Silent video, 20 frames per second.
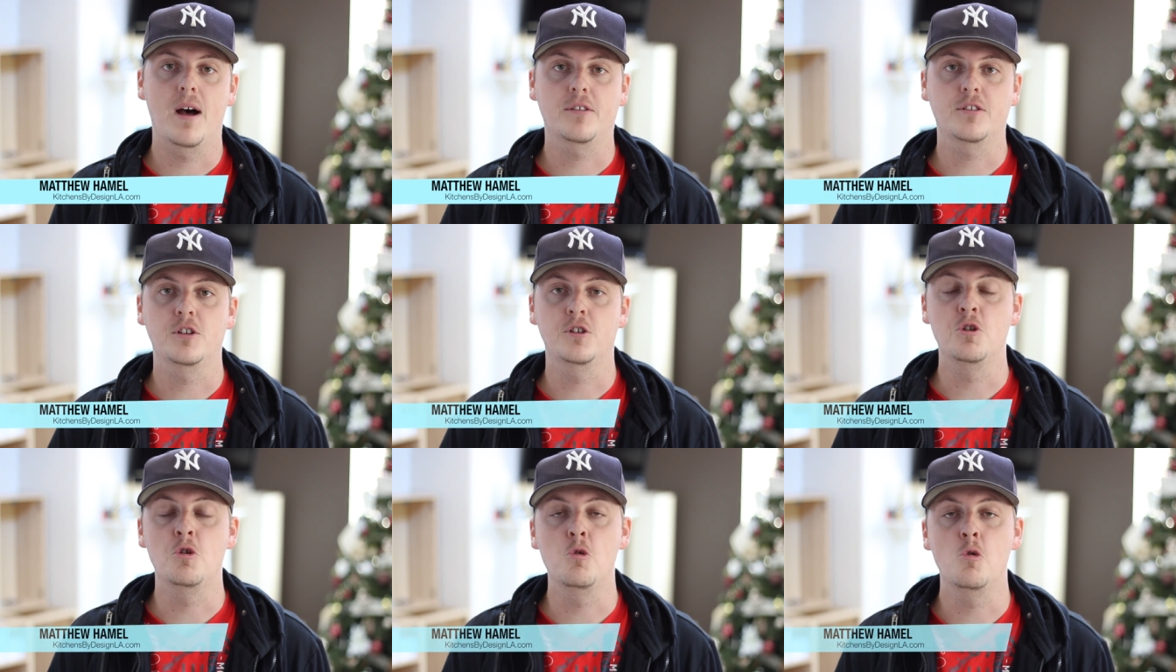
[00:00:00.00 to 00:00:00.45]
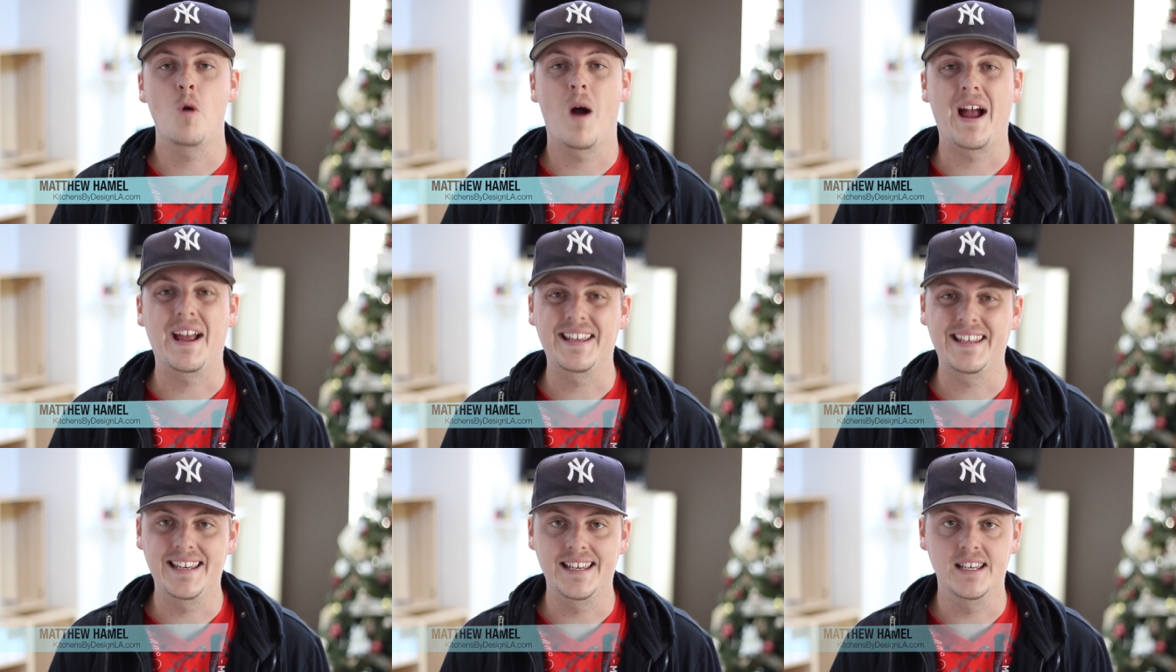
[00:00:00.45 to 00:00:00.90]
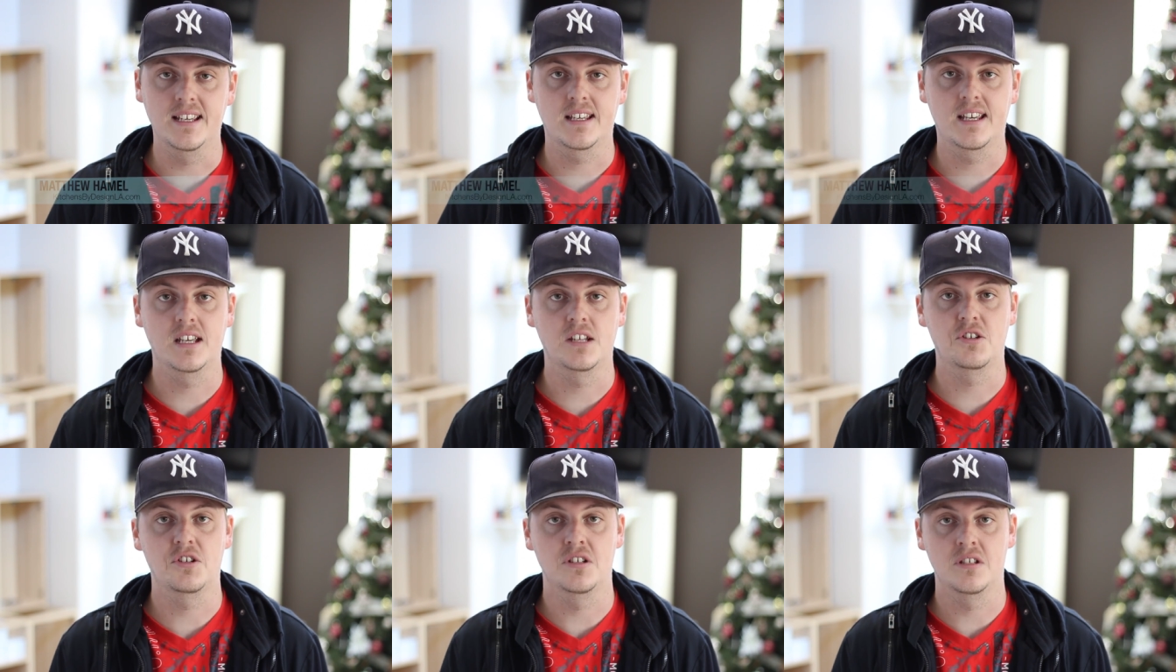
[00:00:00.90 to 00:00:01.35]
about the new IKEA
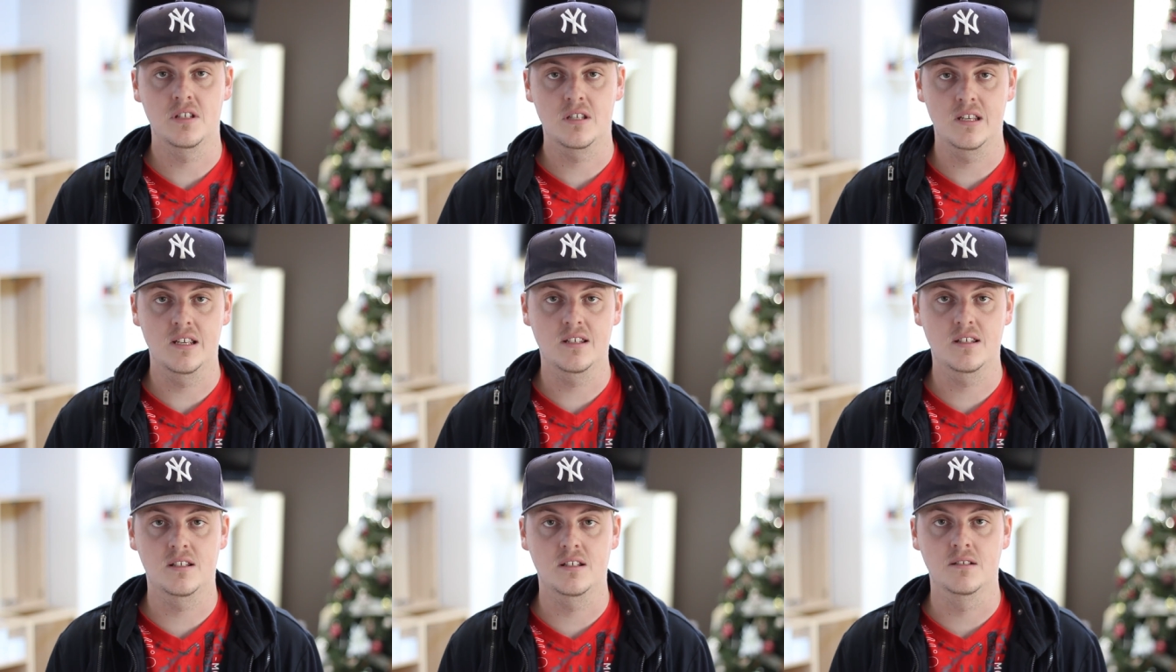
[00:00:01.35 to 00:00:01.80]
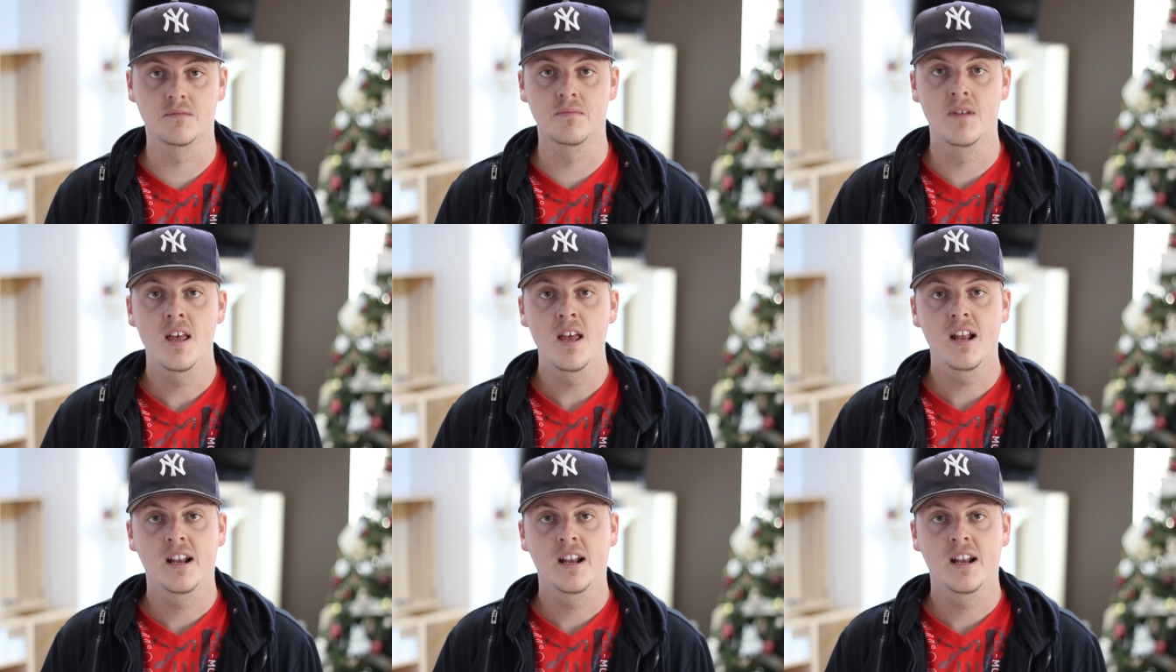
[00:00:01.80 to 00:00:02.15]
kitchen system.